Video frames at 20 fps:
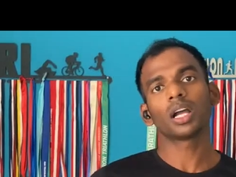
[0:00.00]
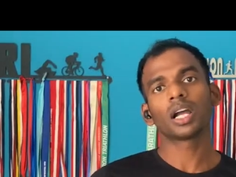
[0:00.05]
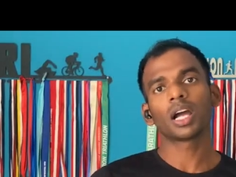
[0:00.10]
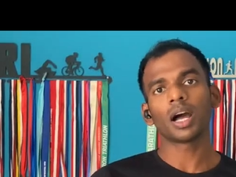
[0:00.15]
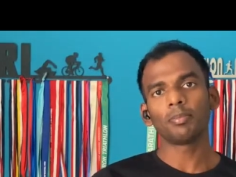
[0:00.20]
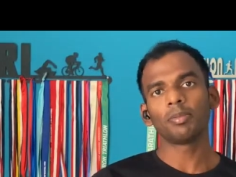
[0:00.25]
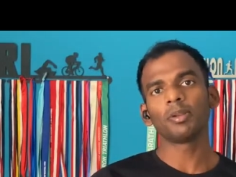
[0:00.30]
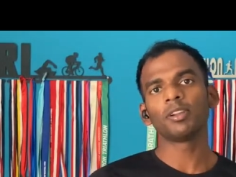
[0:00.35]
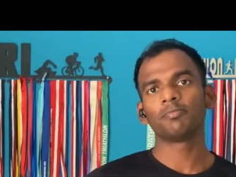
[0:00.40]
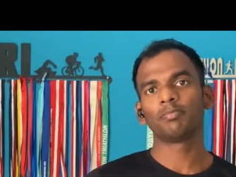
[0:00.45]

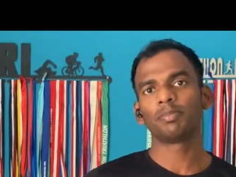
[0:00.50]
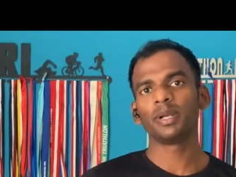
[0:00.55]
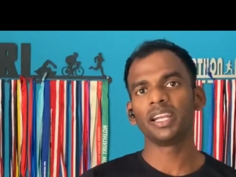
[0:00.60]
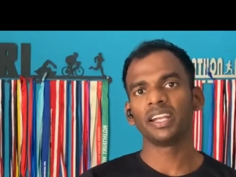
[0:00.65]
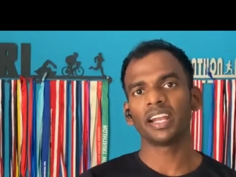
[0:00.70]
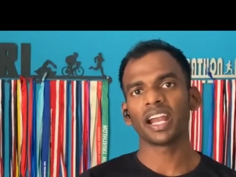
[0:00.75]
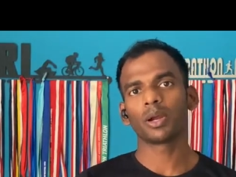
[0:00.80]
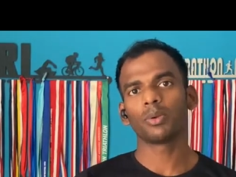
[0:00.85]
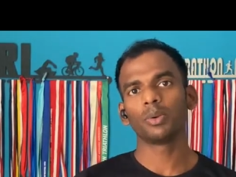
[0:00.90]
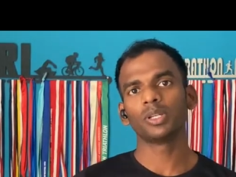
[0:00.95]
couple of
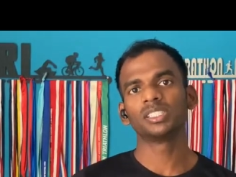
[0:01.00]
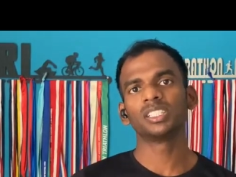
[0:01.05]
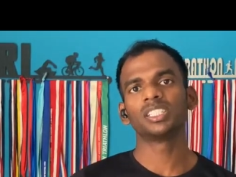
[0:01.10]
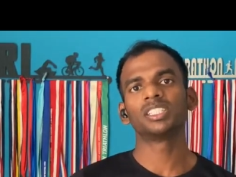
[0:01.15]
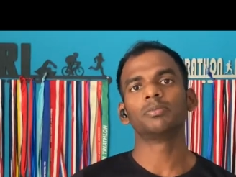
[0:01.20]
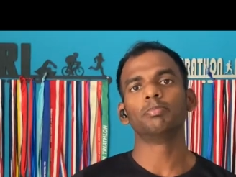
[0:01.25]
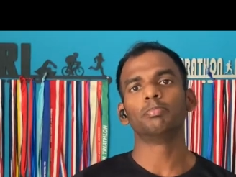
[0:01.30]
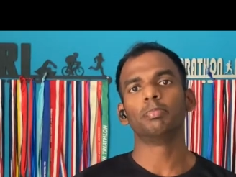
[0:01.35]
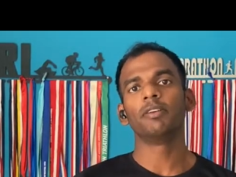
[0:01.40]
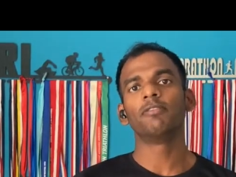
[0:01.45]
prerequisites
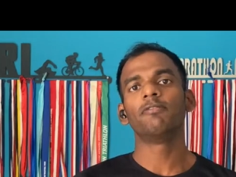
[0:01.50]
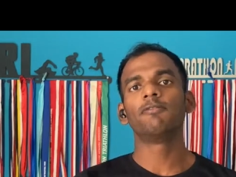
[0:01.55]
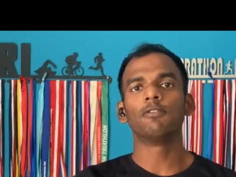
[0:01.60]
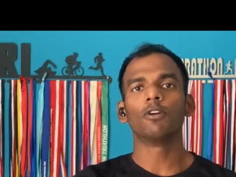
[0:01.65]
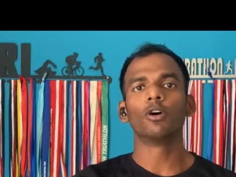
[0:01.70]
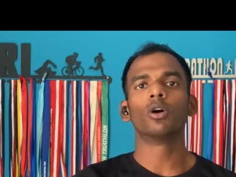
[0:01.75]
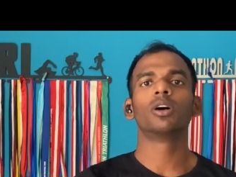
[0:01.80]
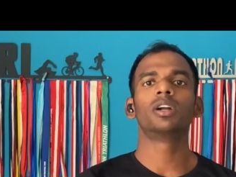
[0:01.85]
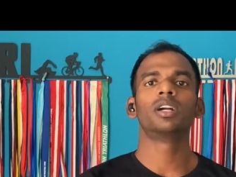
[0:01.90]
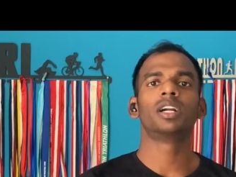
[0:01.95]

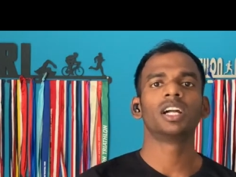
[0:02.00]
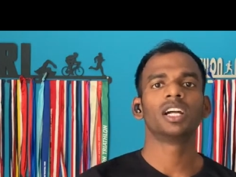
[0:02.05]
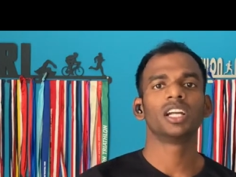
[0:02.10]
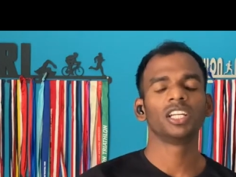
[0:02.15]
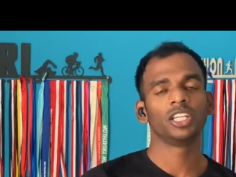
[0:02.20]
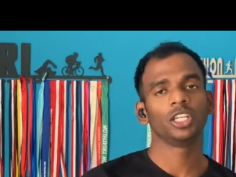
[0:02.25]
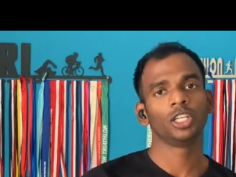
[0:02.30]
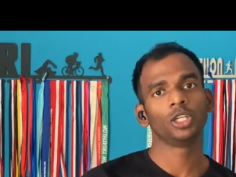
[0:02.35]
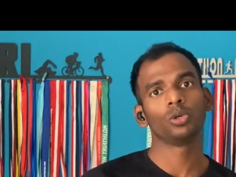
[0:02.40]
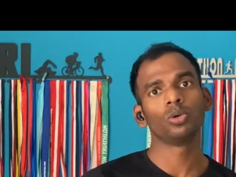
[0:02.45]
before
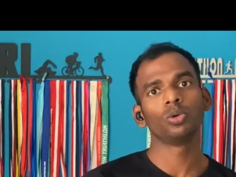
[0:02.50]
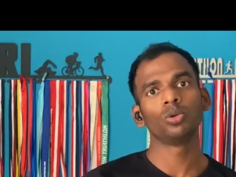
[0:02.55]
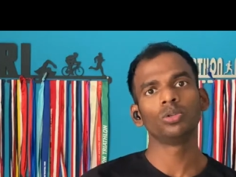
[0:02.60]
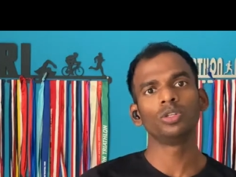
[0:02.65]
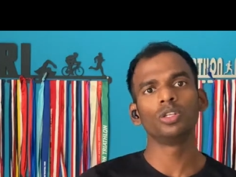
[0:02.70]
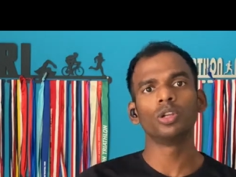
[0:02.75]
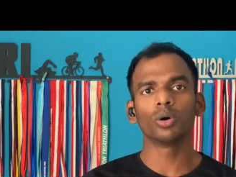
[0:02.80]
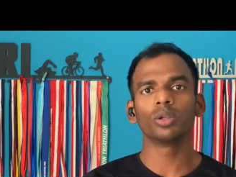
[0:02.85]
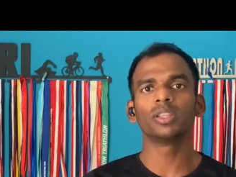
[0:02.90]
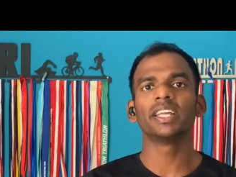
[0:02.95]
you
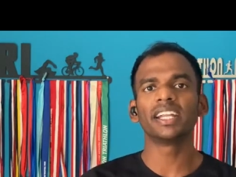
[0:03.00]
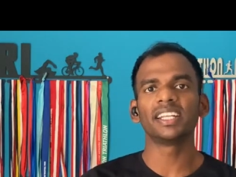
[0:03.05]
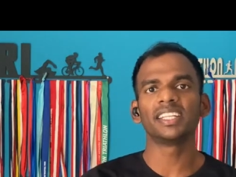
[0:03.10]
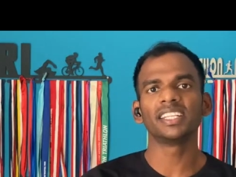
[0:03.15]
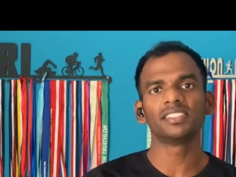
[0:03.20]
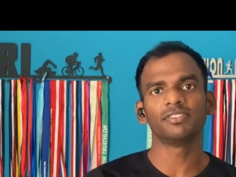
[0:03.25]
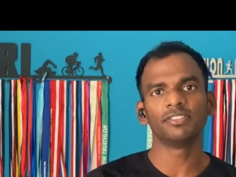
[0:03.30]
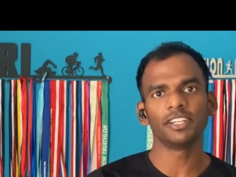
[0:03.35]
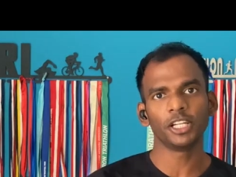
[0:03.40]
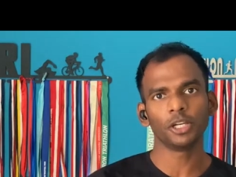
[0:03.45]
know that
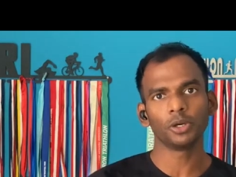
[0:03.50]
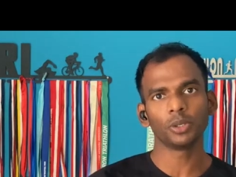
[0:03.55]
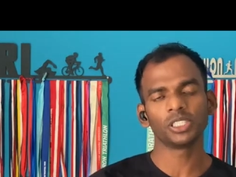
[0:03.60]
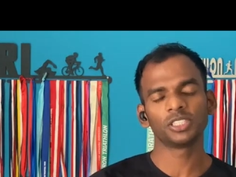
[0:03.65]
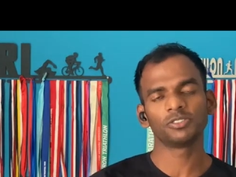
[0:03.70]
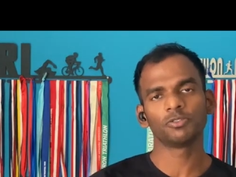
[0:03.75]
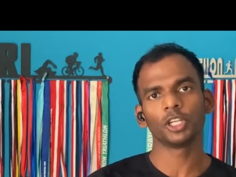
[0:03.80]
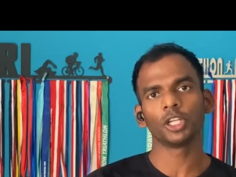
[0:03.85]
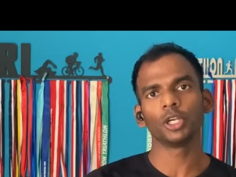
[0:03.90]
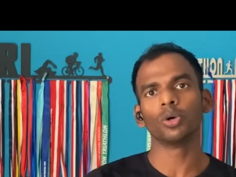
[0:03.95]
this video is
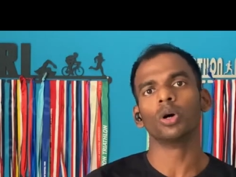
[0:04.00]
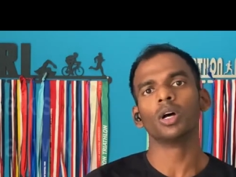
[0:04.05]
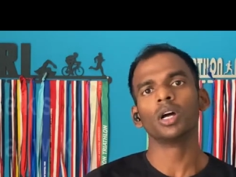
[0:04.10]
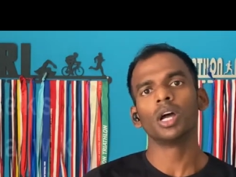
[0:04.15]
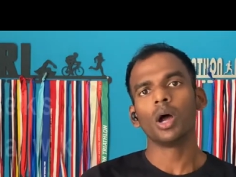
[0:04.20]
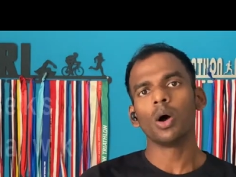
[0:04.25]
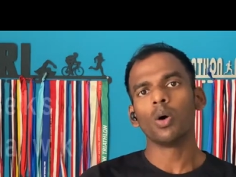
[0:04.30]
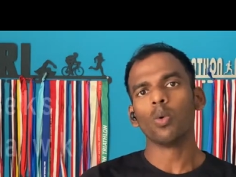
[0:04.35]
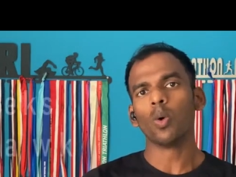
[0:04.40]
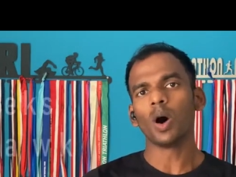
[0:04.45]
for you.
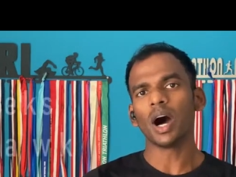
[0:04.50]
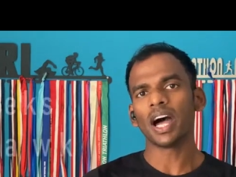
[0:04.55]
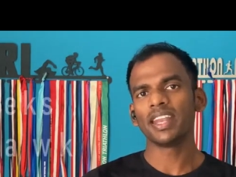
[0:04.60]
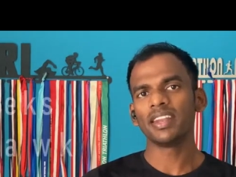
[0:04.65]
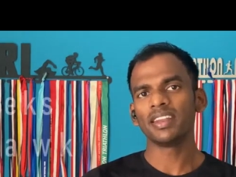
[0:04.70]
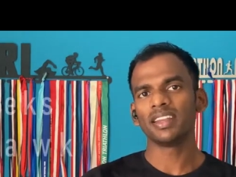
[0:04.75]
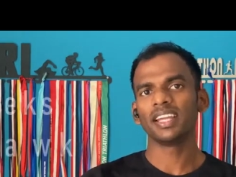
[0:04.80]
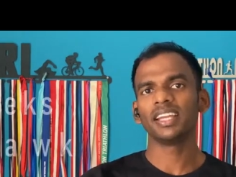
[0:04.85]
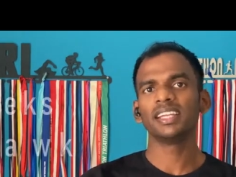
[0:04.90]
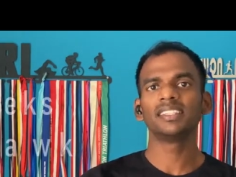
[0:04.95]

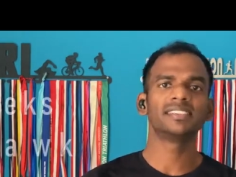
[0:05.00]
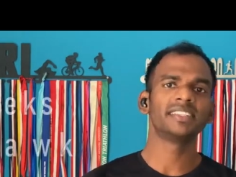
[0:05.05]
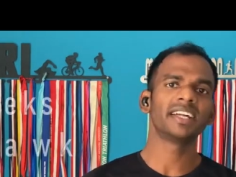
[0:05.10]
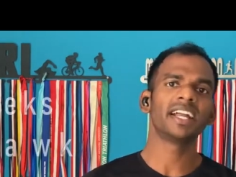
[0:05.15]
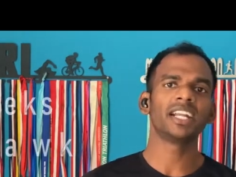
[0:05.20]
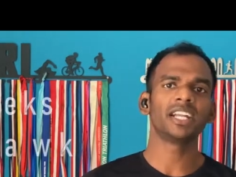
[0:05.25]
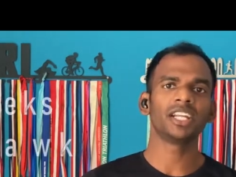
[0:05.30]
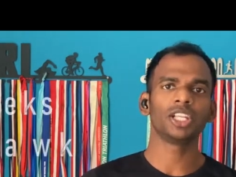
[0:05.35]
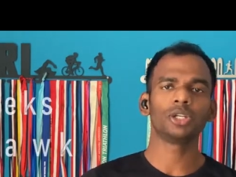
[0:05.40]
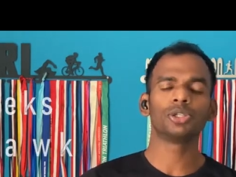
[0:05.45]
One is
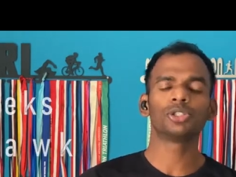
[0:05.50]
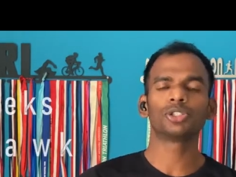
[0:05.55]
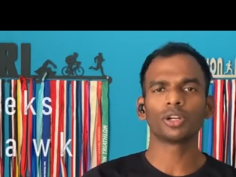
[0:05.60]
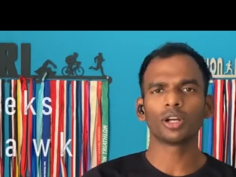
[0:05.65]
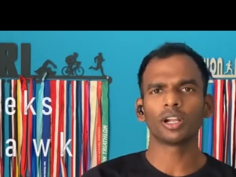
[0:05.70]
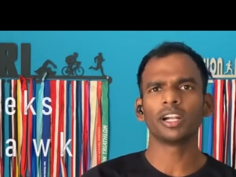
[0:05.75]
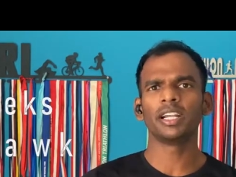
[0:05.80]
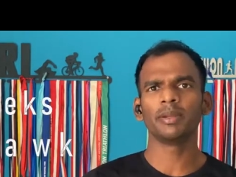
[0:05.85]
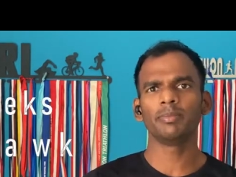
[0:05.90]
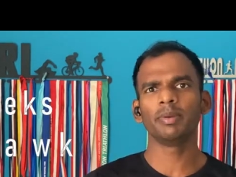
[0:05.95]
that you should
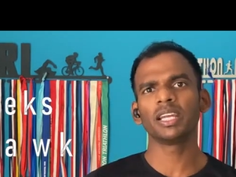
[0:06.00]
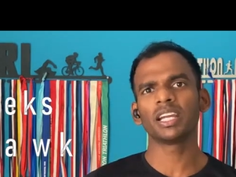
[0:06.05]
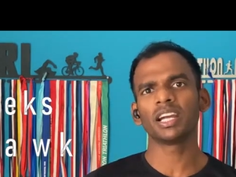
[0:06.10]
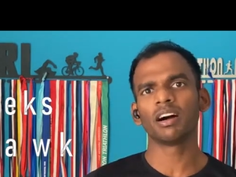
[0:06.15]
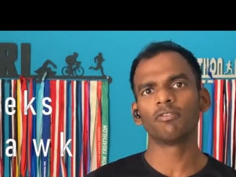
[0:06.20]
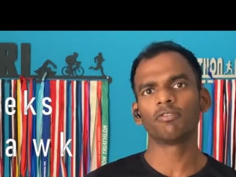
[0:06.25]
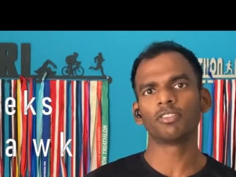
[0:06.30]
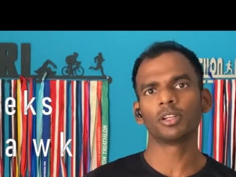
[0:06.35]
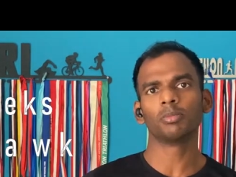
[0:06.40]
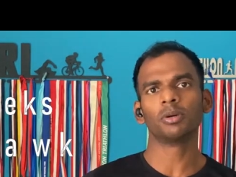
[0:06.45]
already be
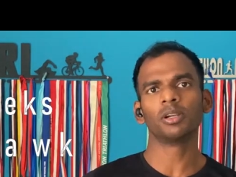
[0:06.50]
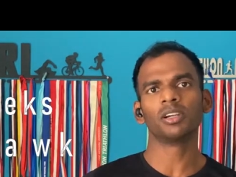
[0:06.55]
comfortable